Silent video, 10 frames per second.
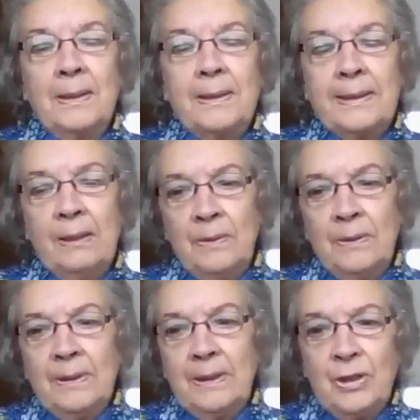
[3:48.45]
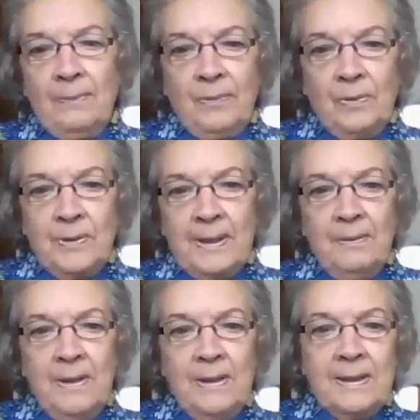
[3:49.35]
tilt the shovel so
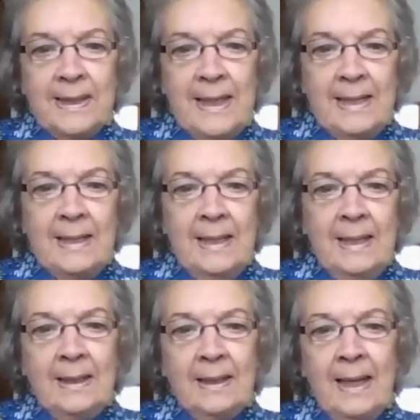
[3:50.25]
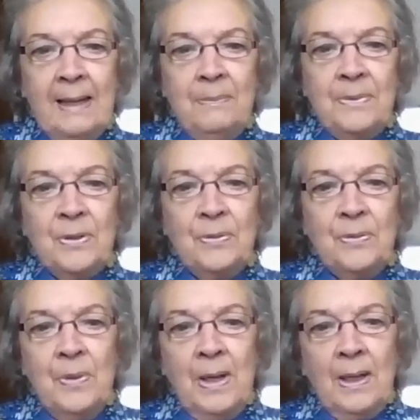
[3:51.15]
that the tin came
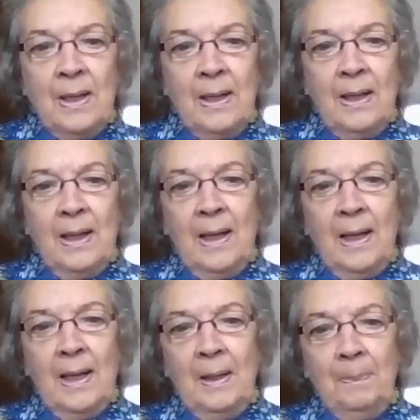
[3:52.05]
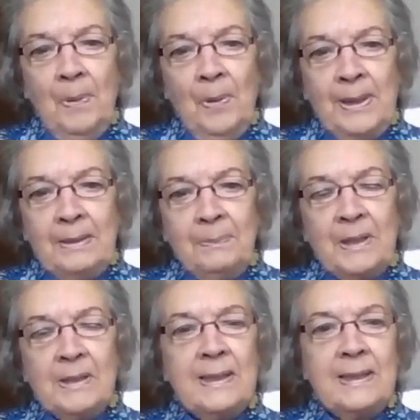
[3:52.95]
to a point
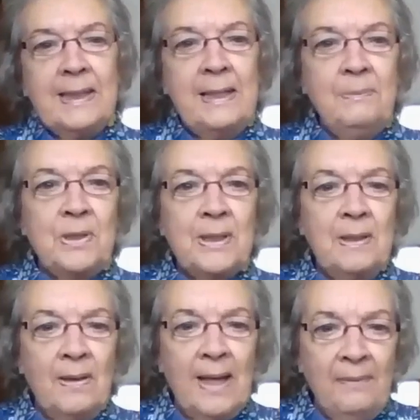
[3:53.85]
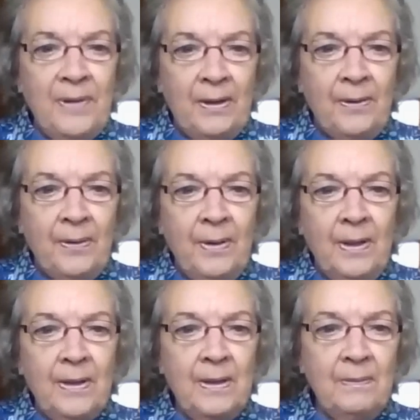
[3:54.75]
because the tin was a lot heavier
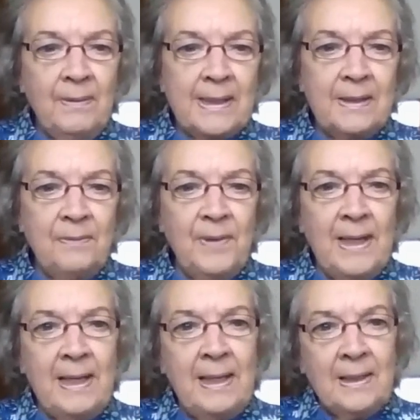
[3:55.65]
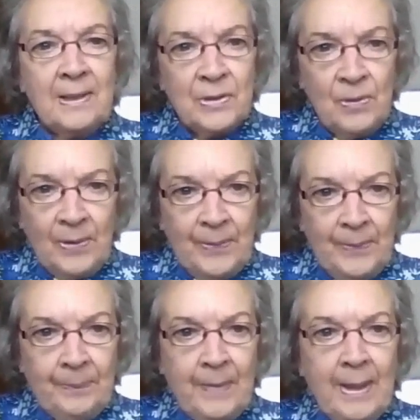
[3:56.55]
than the rest of the
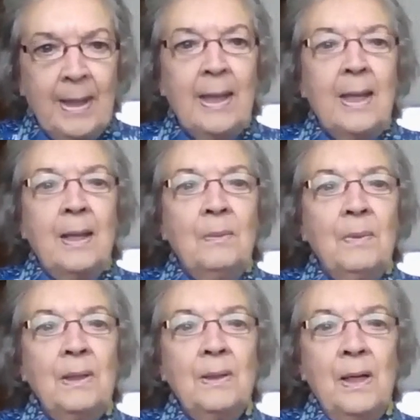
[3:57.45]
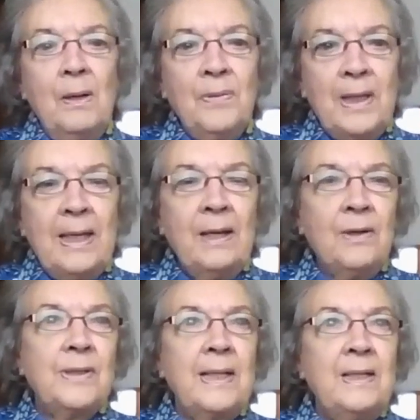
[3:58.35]
soil. Well, over the
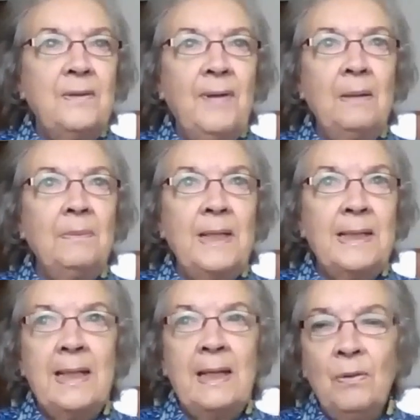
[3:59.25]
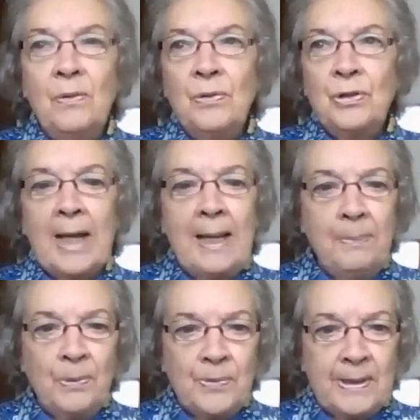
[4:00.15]
years, they developed these huge
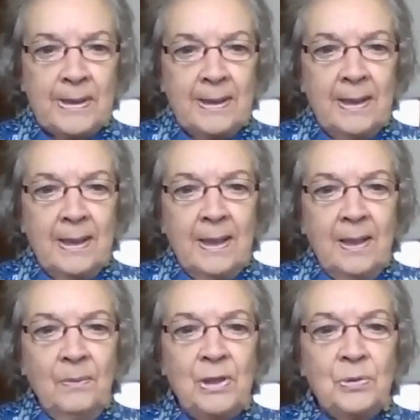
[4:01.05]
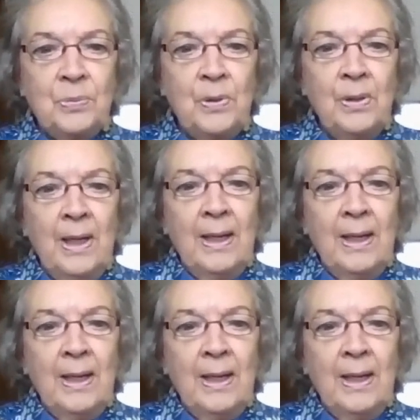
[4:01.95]
tables, which were,